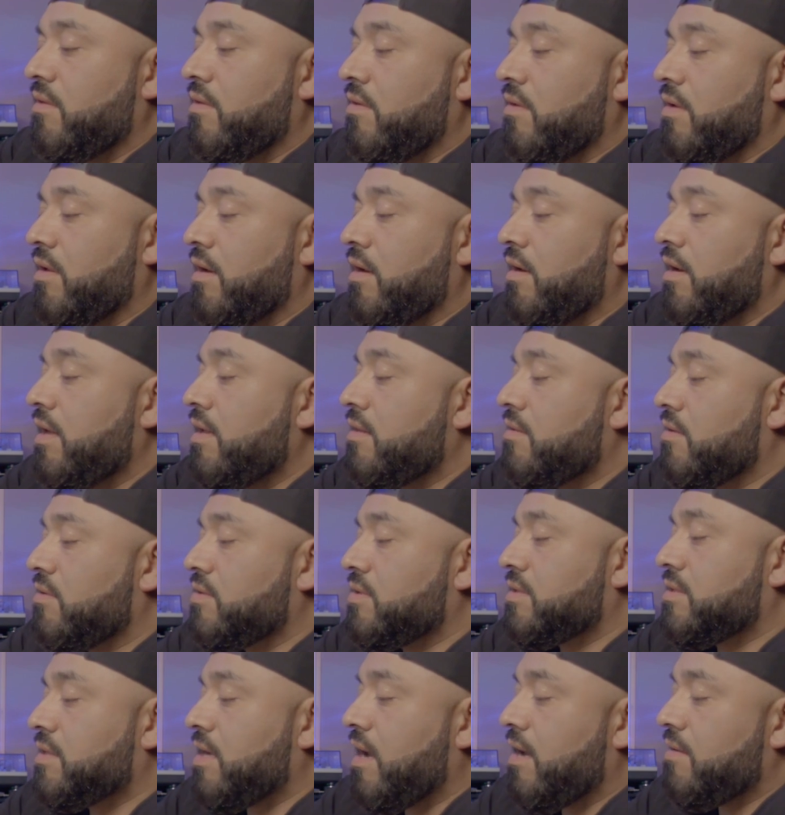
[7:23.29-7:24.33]
going to need
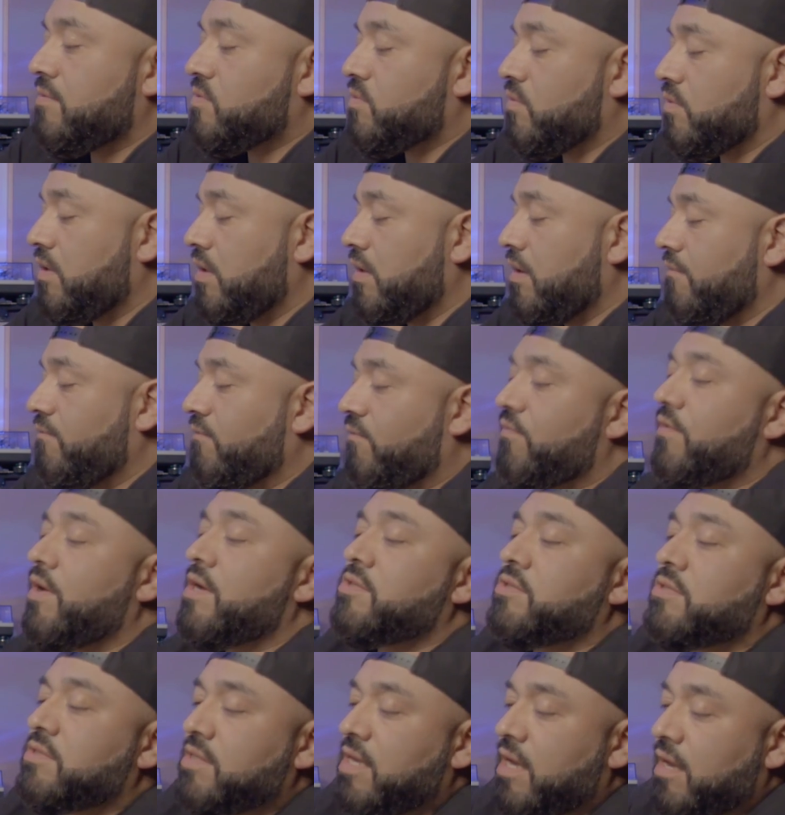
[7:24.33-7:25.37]
those times when you need
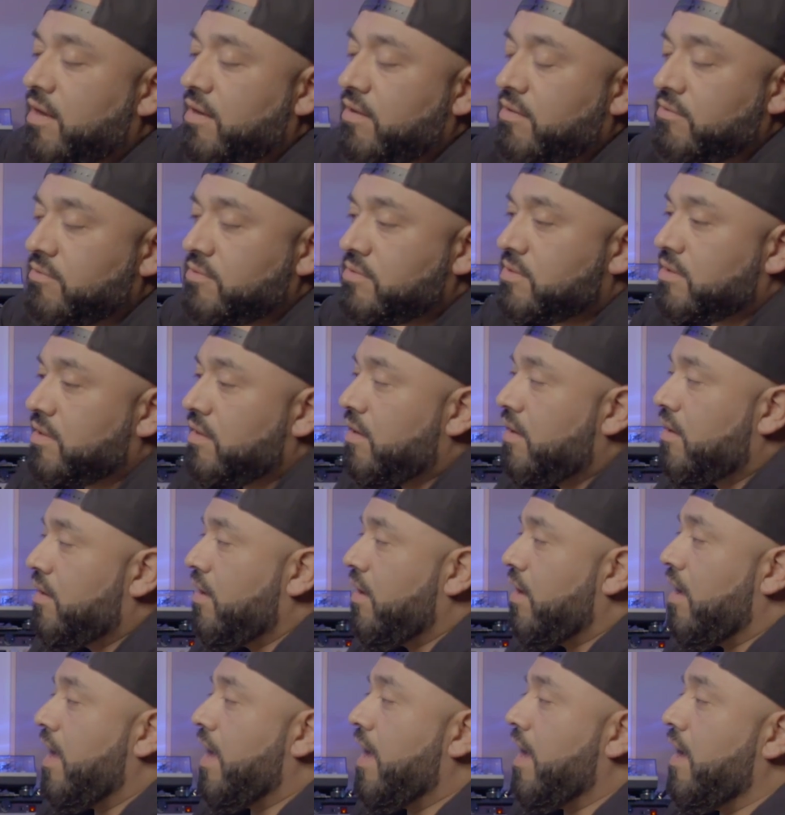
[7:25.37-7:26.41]
fresh sounds,
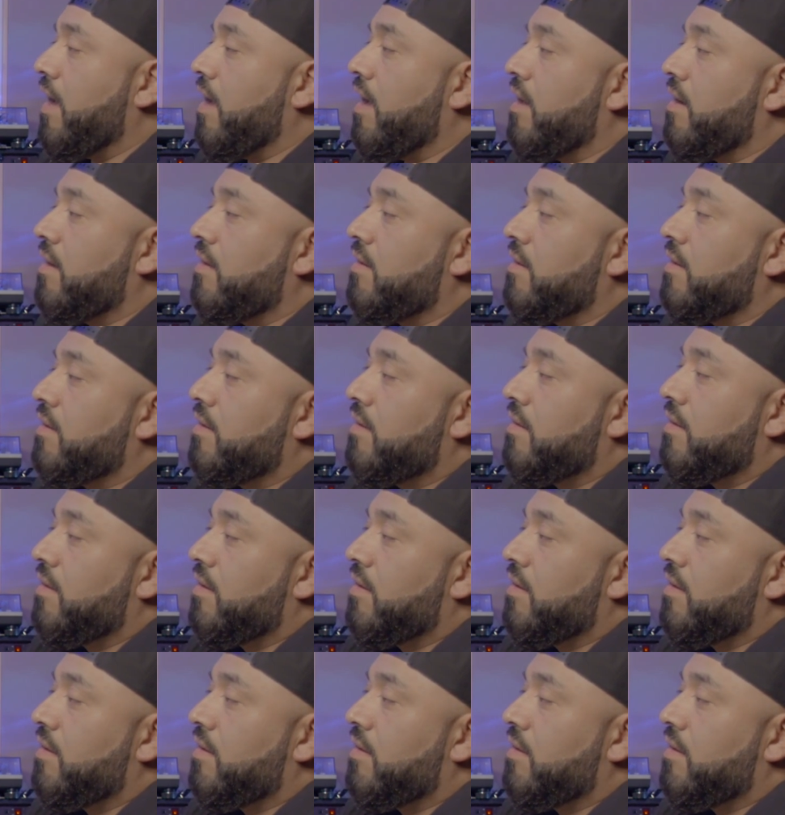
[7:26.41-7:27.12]
and